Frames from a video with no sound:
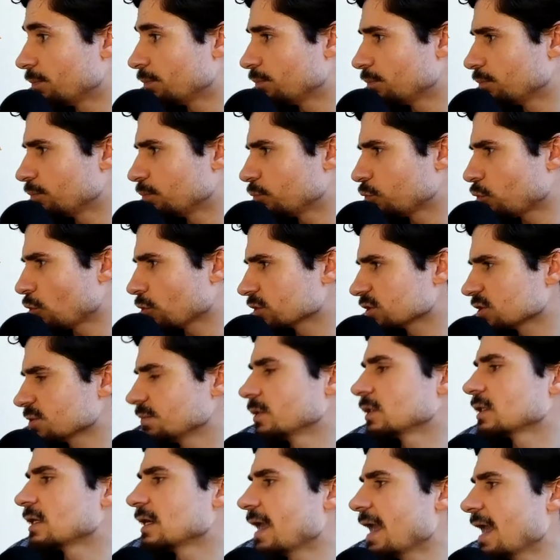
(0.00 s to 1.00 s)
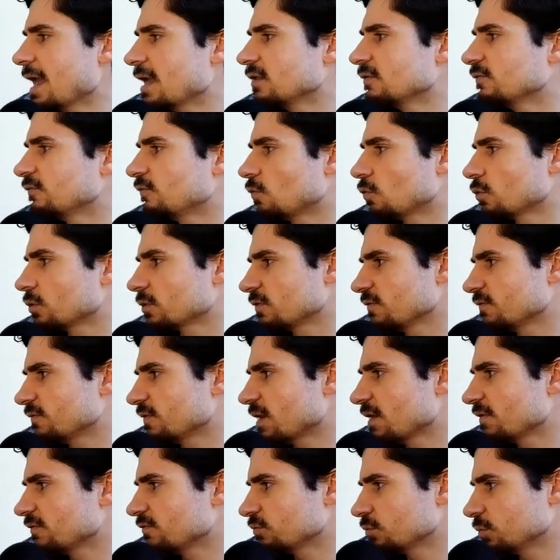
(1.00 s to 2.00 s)
approximately 8:45
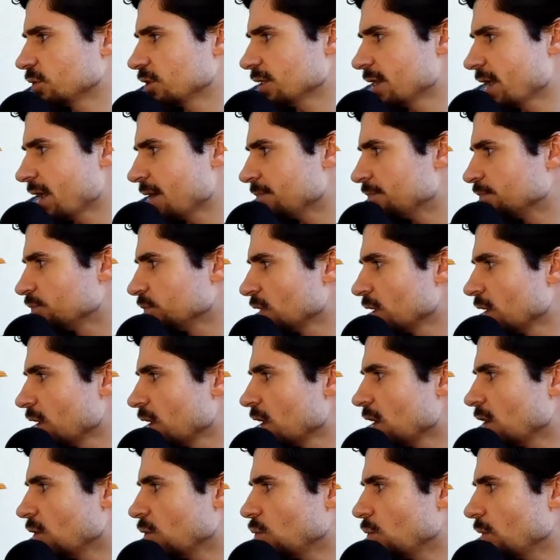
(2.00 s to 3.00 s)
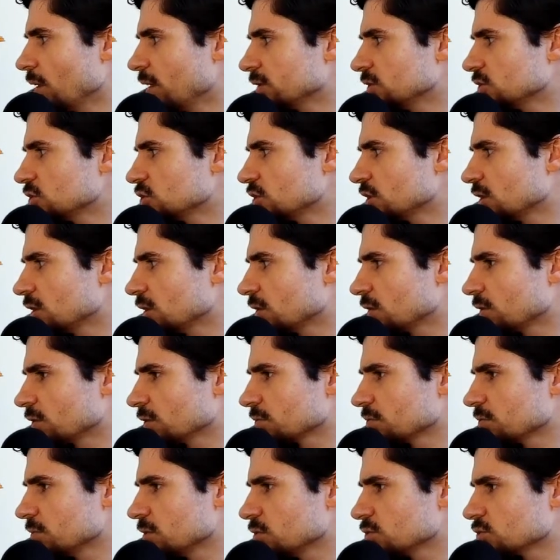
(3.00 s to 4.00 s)
p.m. when she heard
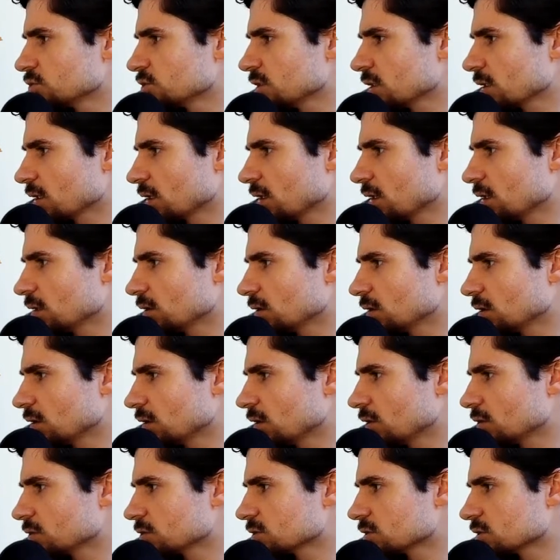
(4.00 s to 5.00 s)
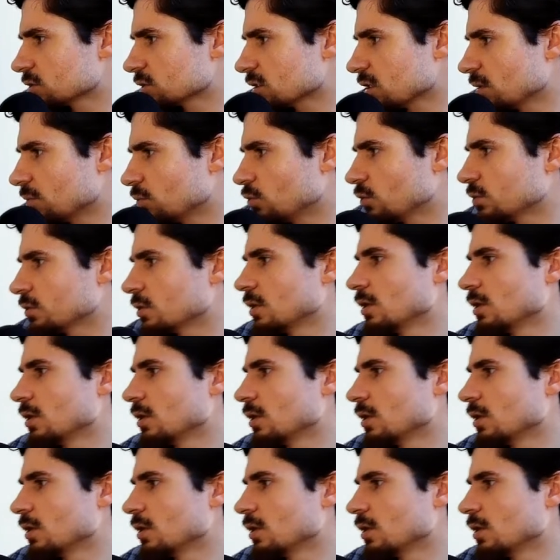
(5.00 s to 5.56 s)
music and heard someone